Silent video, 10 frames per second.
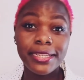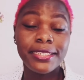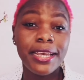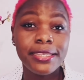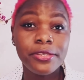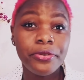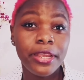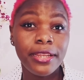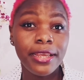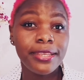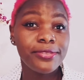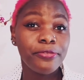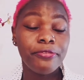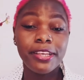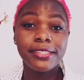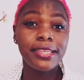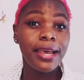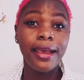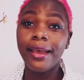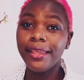a tass or a glass of
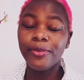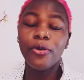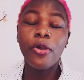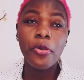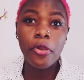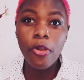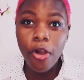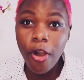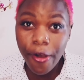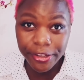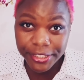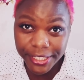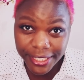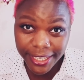Wasser. God.